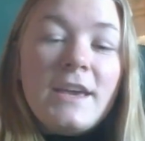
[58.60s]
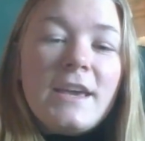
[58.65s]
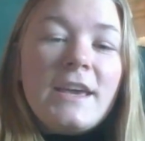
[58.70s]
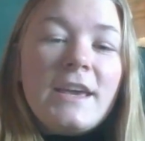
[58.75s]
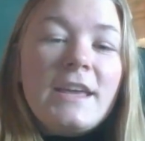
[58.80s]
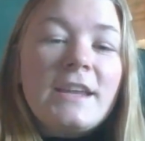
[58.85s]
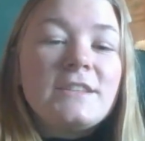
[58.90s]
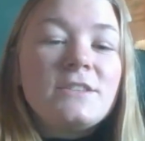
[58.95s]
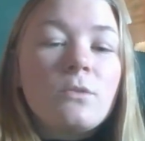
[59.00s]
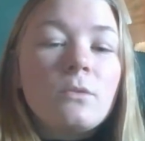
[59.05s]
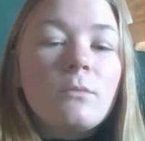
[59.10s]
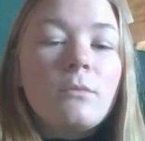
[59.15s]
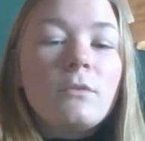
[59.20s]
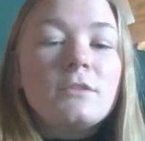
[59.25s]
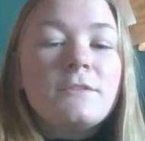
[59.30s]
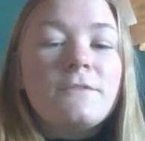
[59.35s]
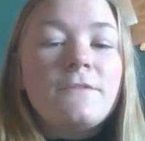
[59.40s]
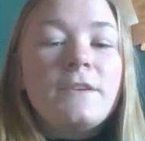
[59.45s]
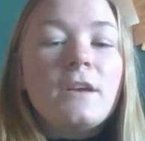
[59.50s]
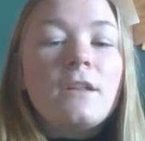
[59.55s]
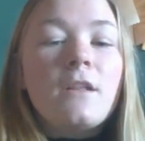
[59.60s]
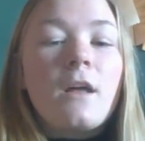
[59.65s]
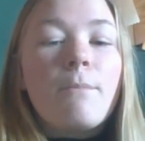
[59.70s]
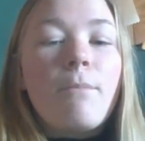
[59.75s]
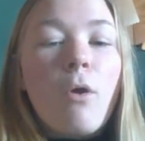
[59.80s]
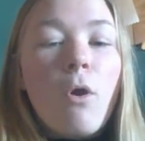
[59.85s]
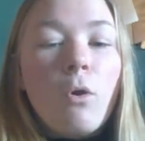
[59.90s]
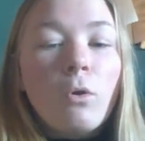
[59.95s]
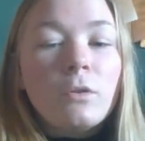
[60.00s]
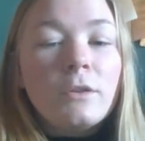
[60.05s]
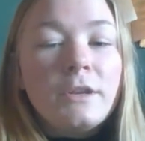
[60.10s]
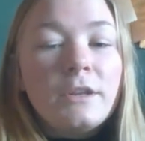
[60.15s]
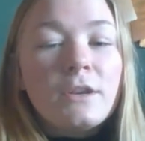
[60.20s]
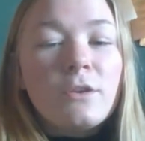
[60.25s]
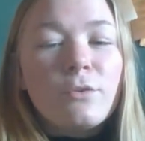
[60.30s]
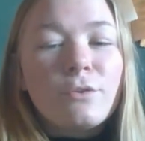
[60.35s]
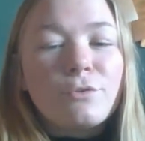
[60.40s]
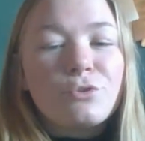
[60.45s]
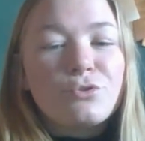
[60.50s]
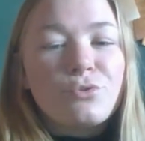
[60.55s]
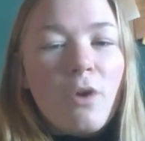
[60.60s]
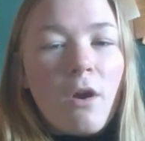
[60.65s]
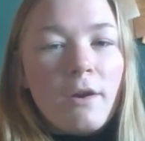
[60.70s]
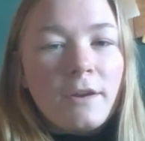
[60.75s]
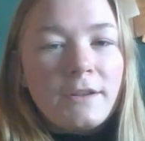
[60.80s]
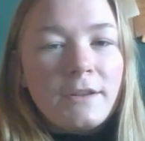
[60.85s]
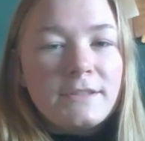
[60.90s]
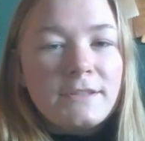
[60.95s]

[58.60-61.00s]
It is normal to feel a pulling or drawing